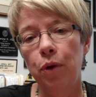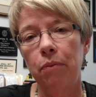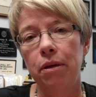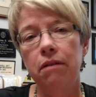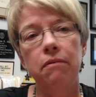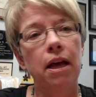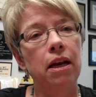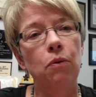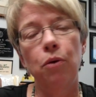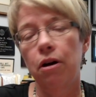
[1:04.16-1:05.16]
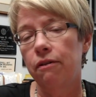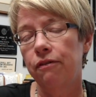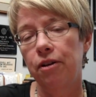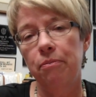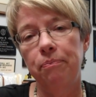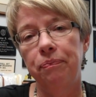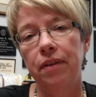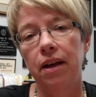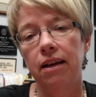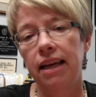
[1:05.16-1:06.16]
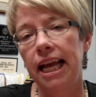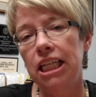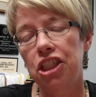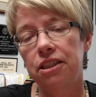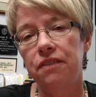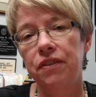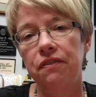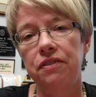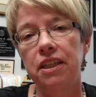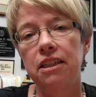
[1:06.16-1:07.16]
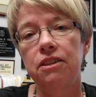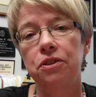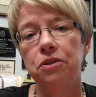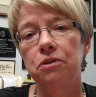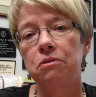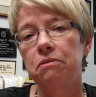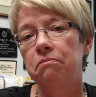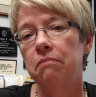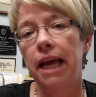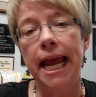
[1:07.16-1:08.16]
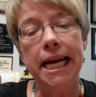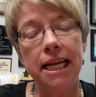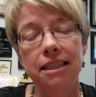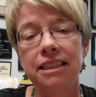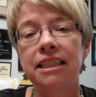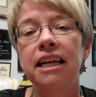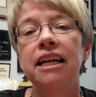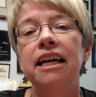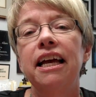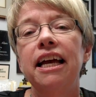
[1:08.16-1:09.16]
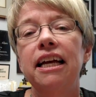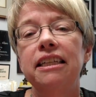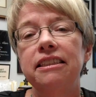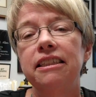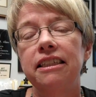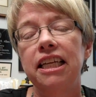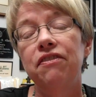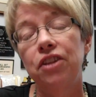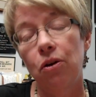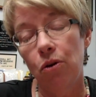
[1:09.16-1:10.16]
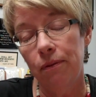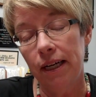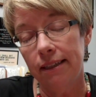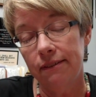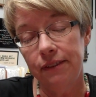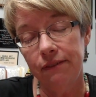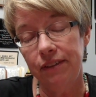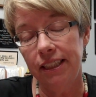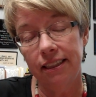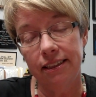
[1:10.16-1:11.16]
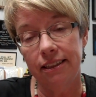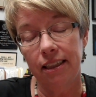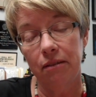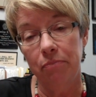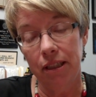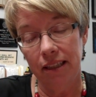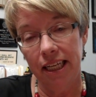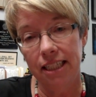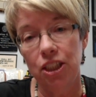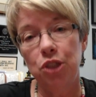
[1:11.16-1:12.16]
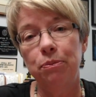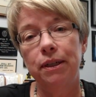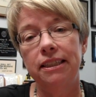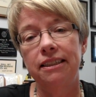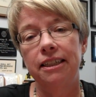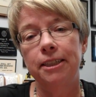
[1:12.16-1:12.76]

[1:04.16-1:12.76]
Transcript: women anywhere from ages 50 to 80s, and even though 50 is middle-aged, but